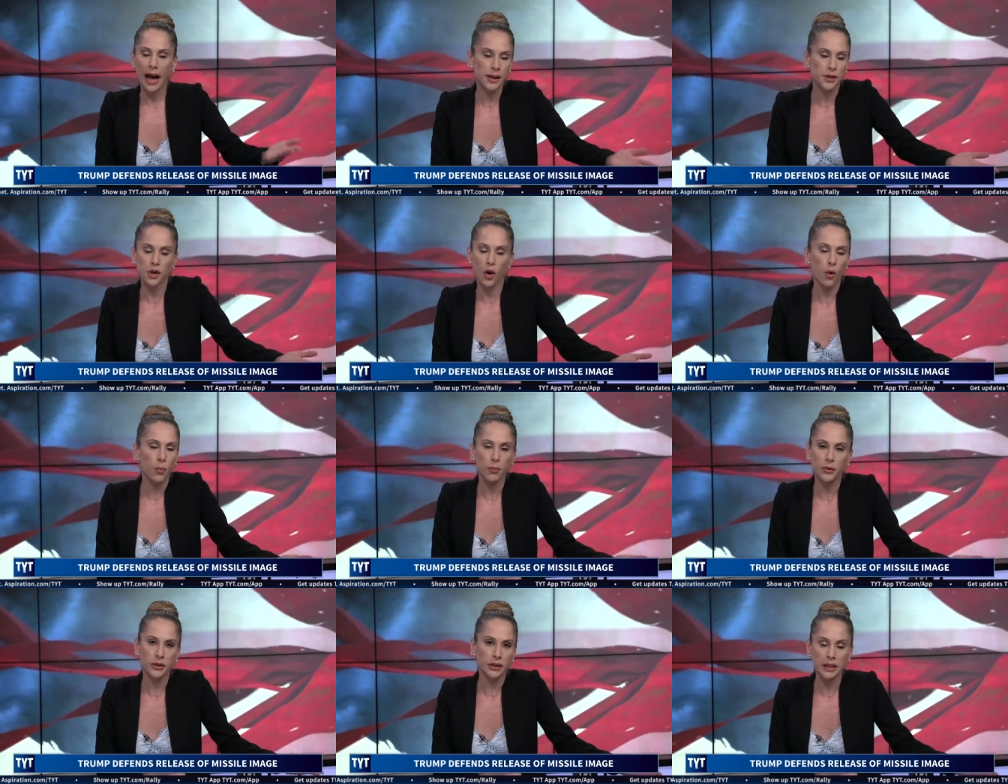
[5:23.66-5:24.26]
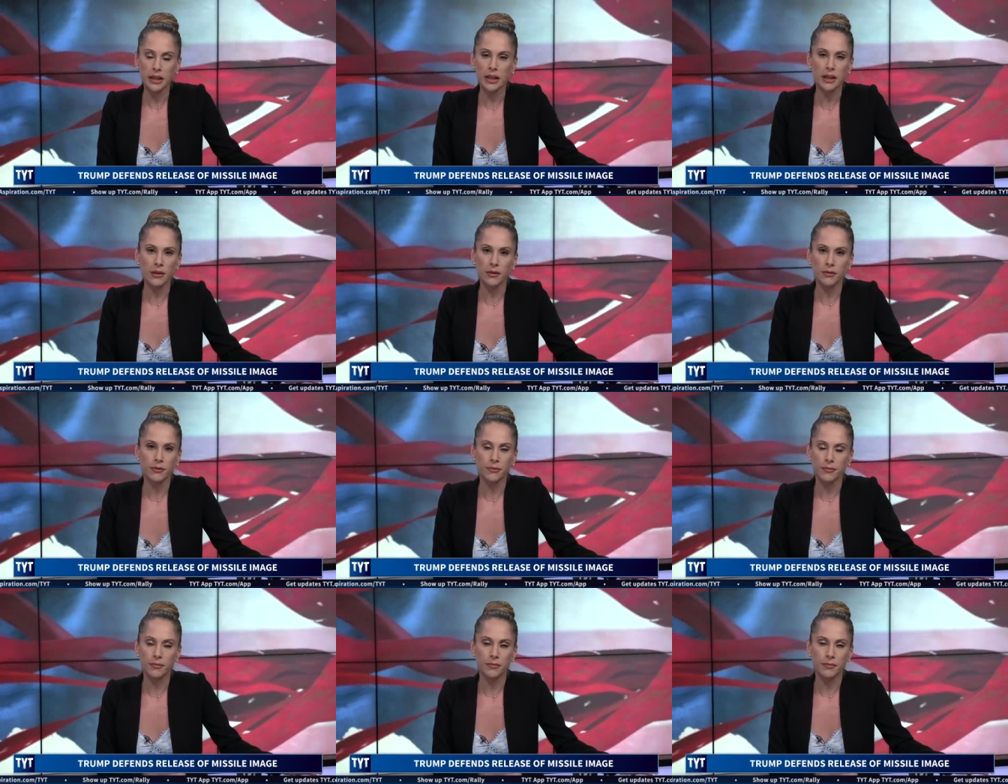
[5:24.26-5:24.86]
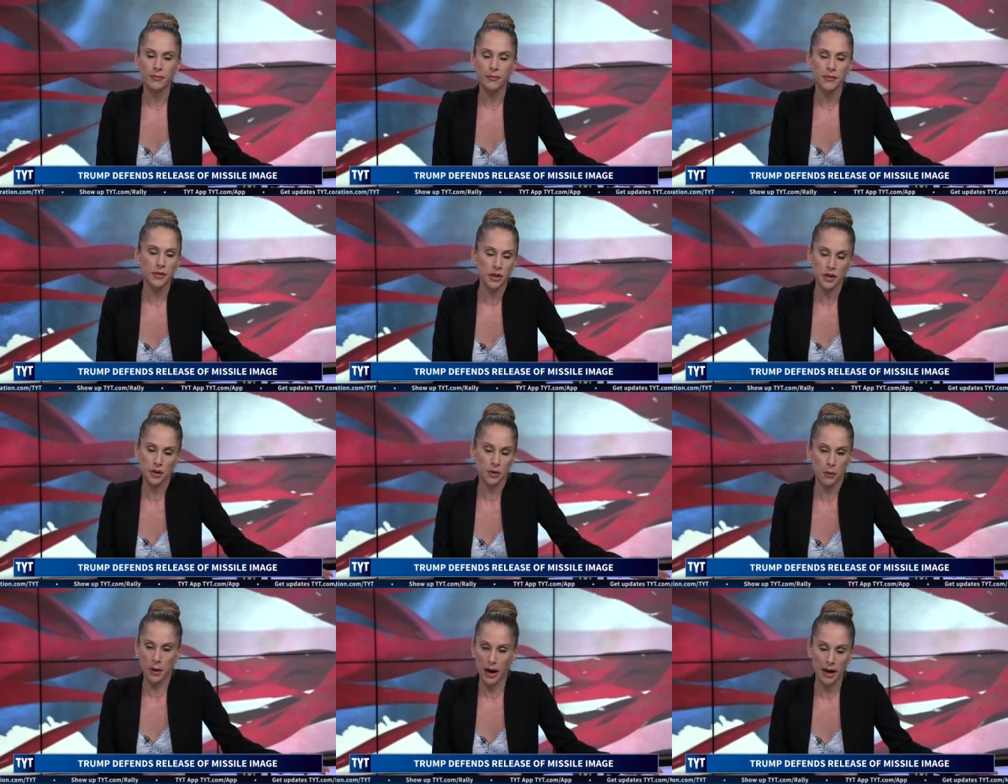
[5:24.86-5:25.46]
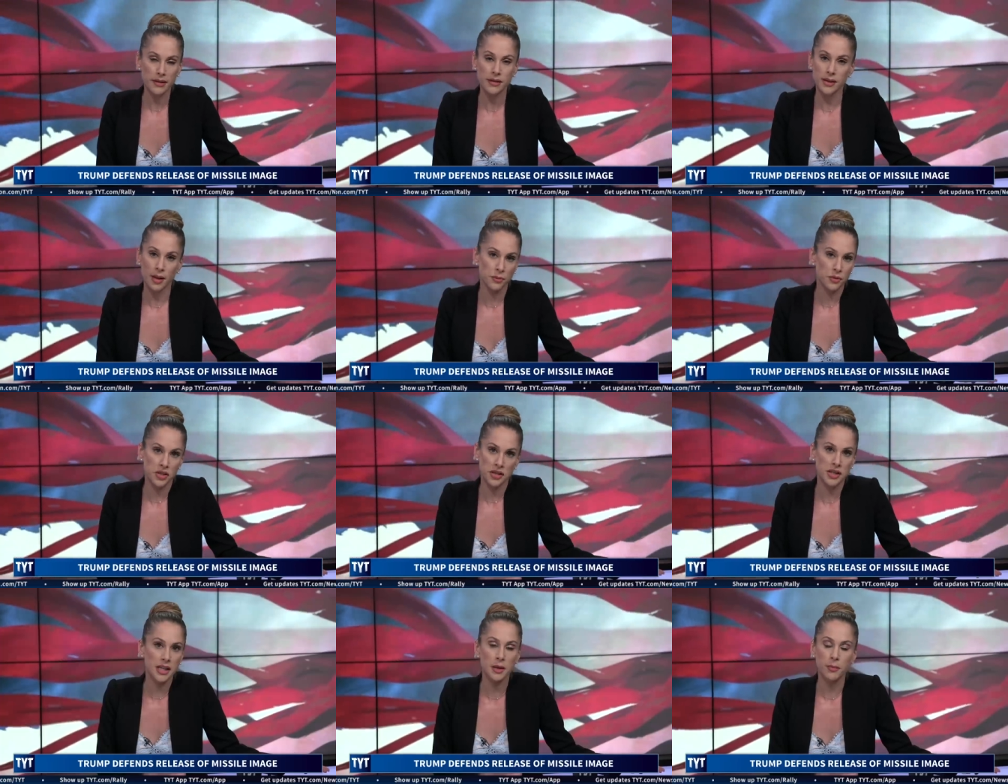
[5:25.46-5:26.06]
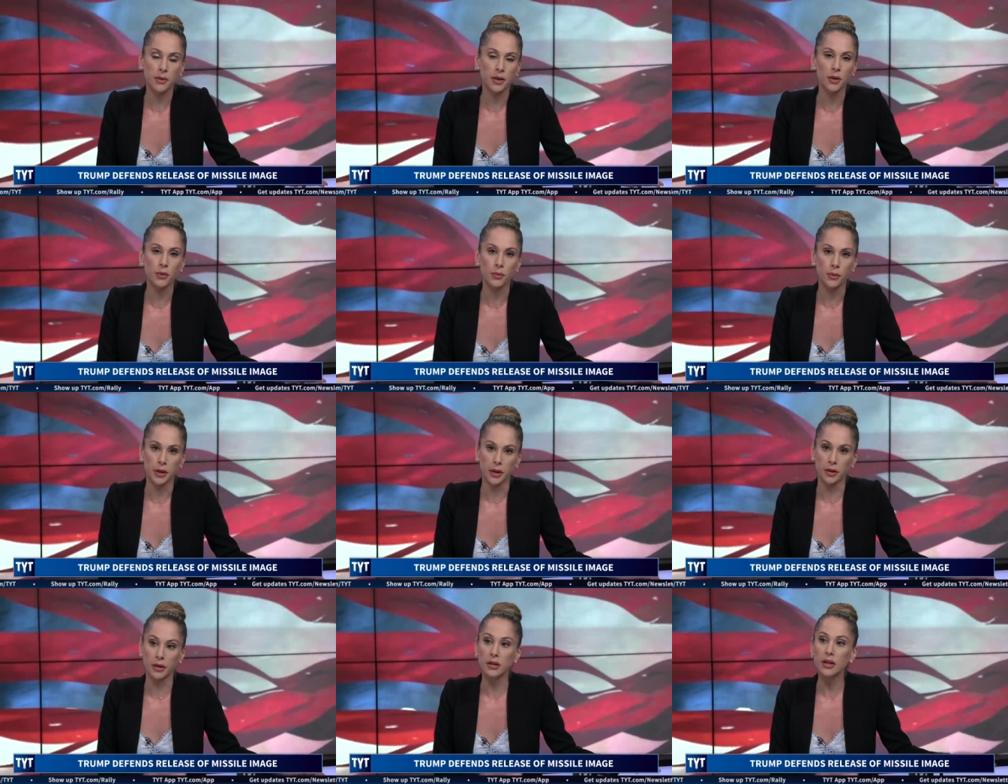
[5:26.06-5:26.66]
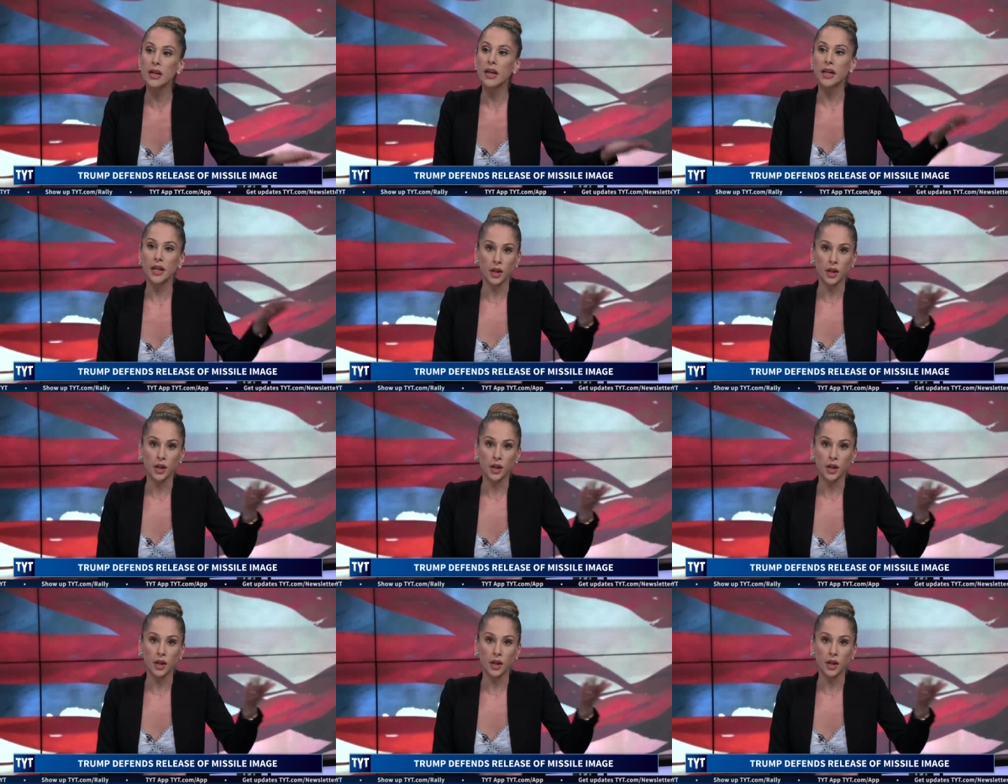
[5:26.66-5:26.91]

I don't believe the US, I'm just keeping it real.